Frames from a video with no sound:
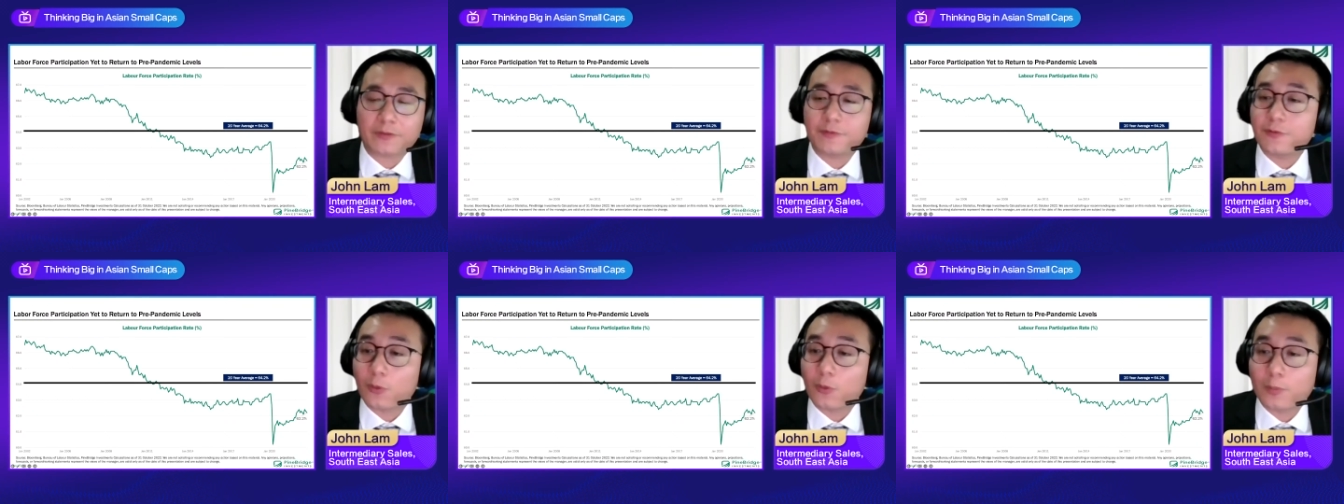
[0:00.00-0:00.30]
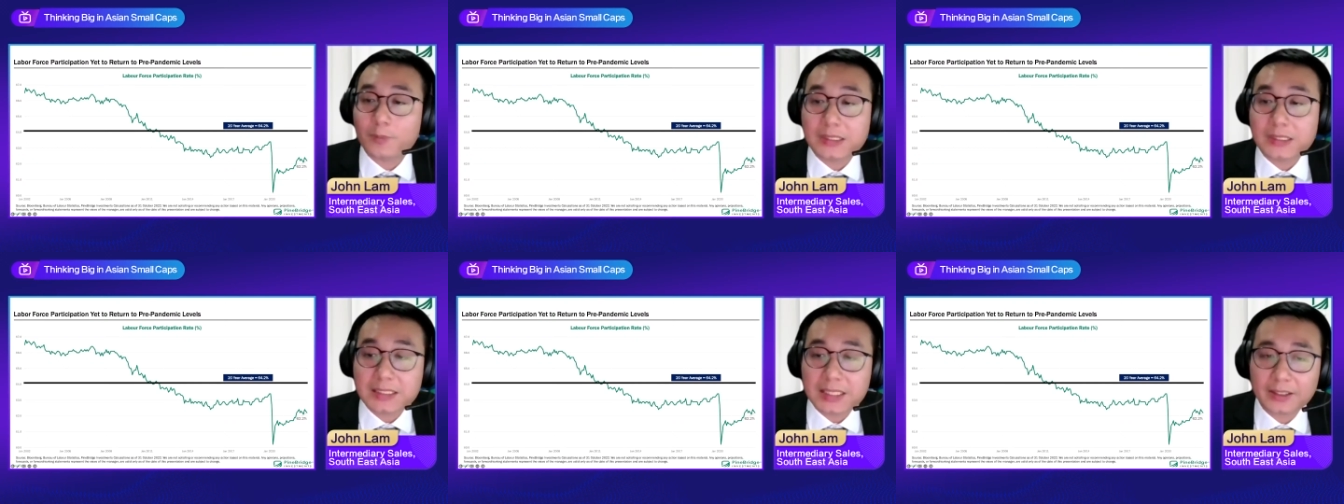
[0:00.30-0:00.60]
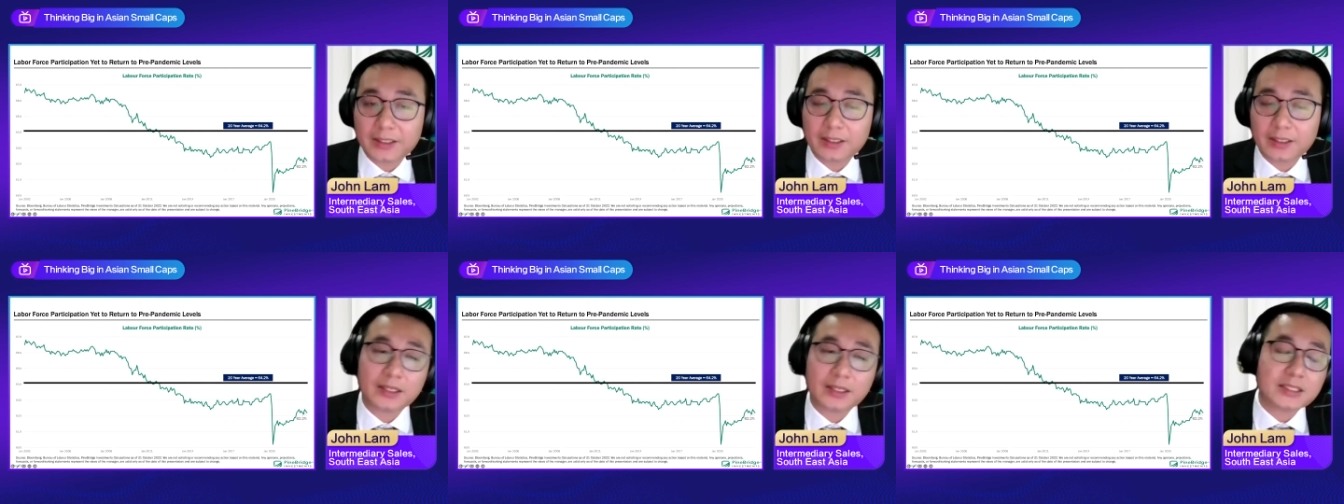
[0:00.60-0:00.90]

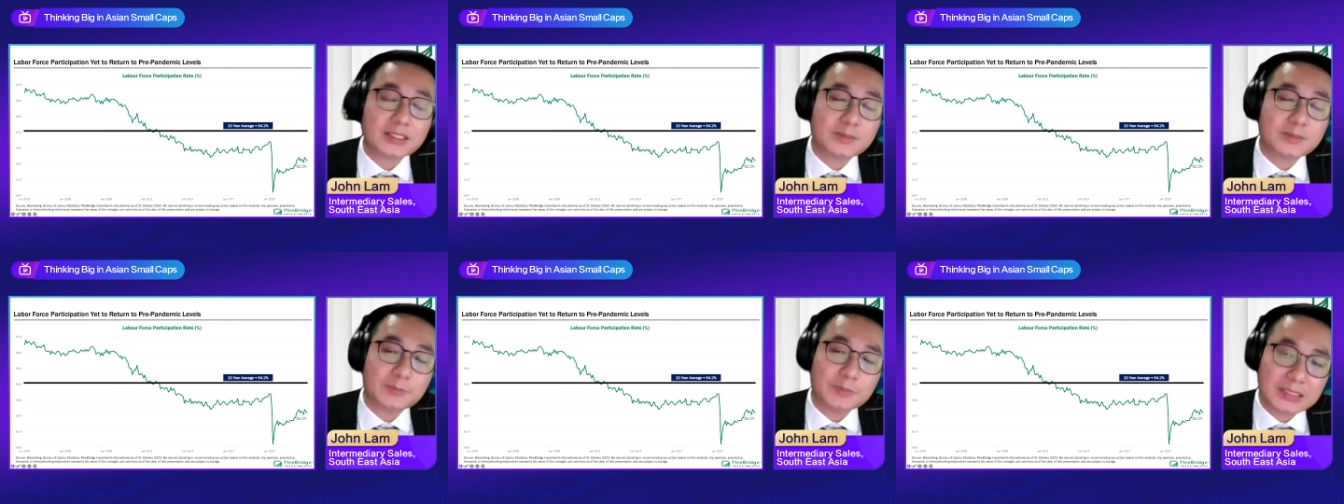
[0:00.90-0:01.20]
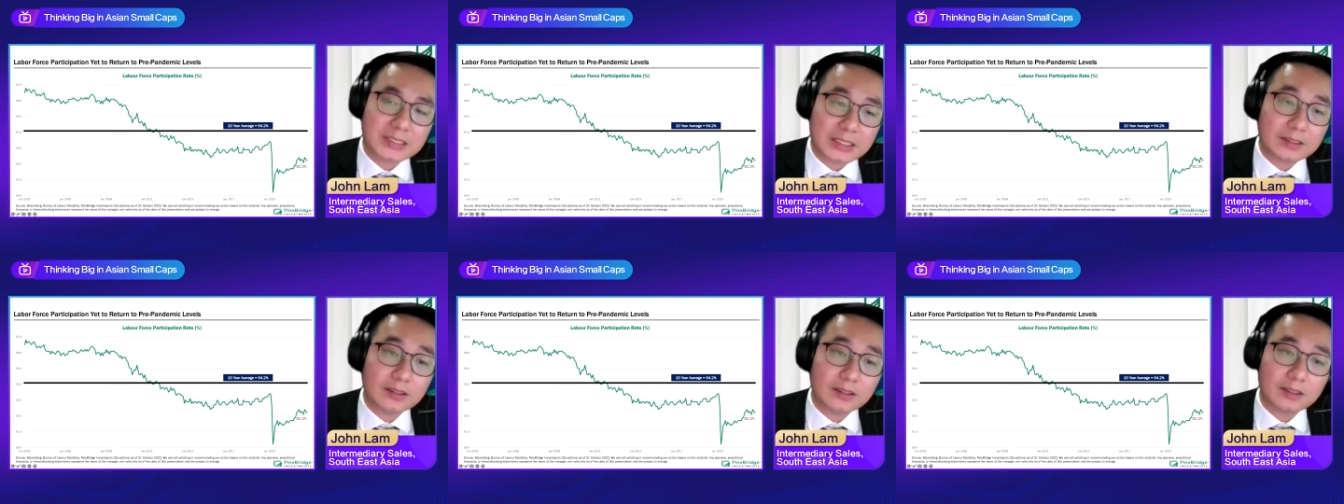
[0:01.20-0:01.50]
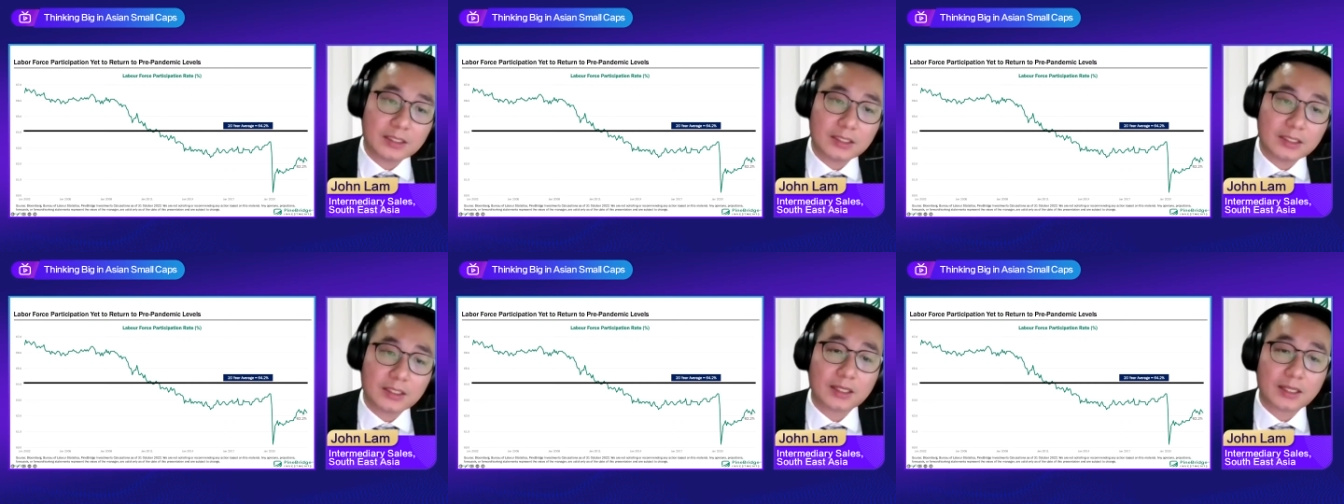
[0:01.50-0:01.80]
4% and has
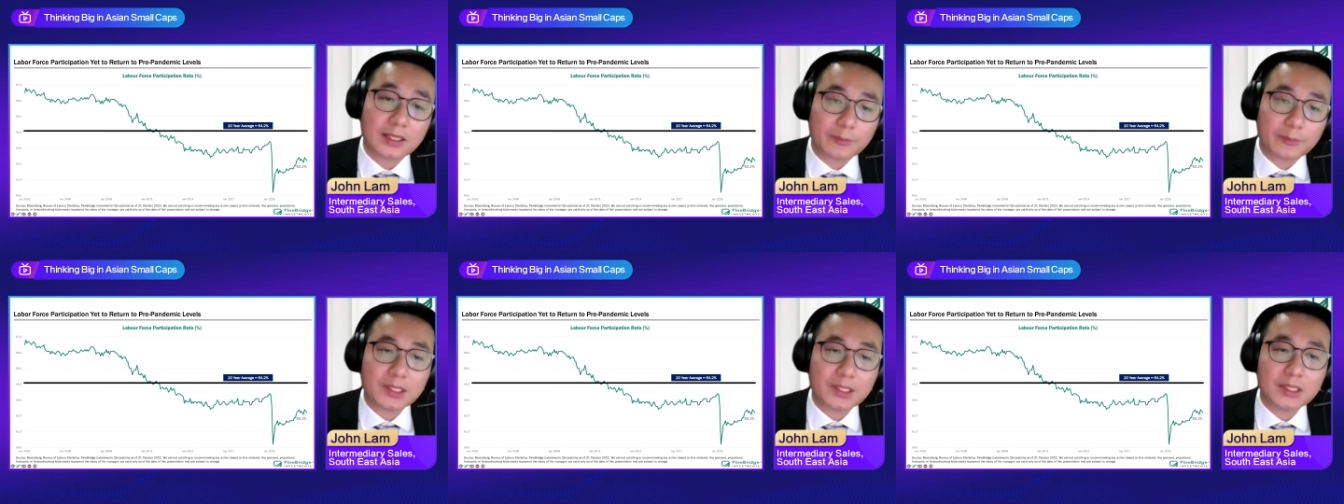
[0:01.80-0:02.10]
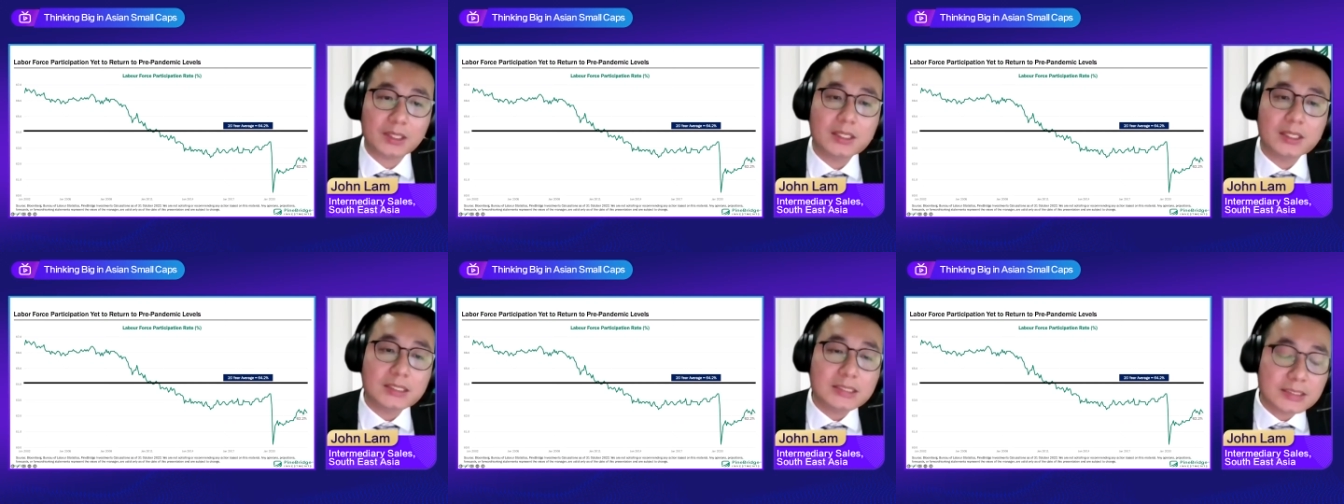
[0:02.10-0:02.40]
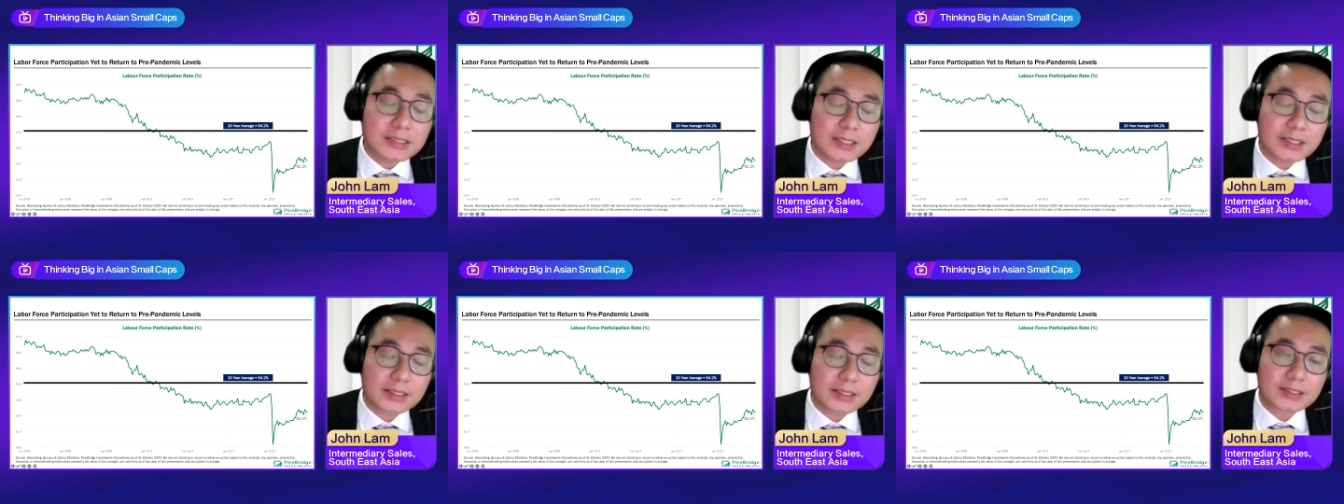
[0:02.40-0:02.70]
steadily climbed
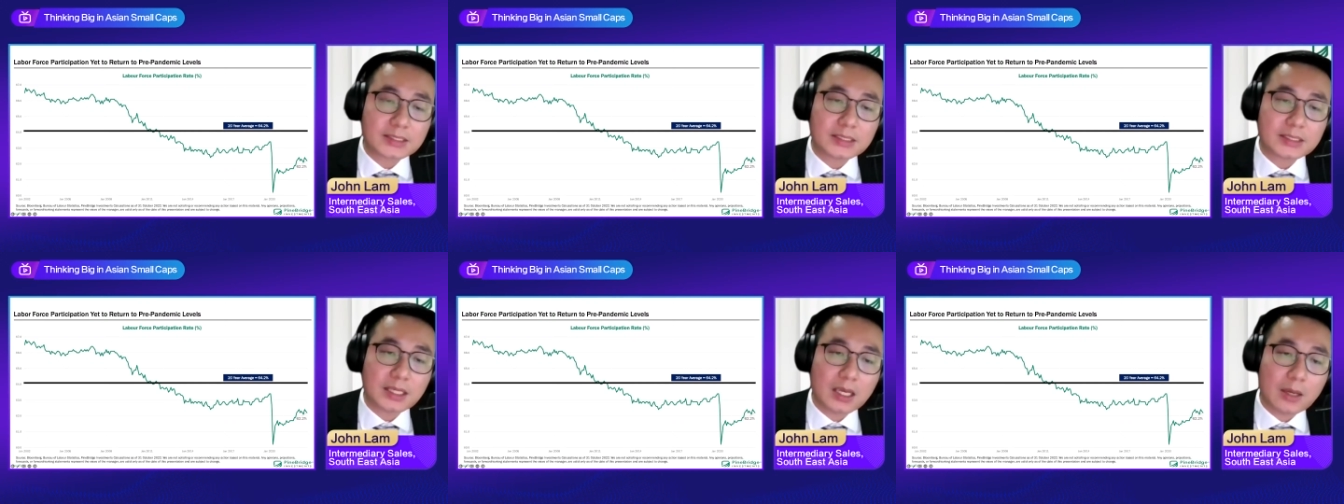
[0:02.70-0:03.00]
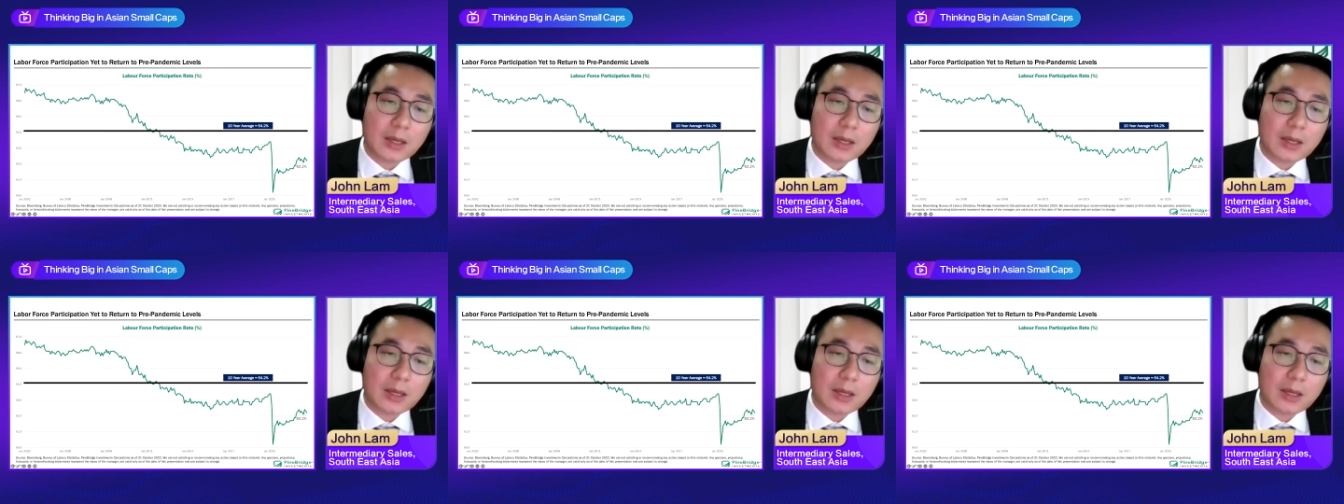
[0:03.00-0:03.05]
since.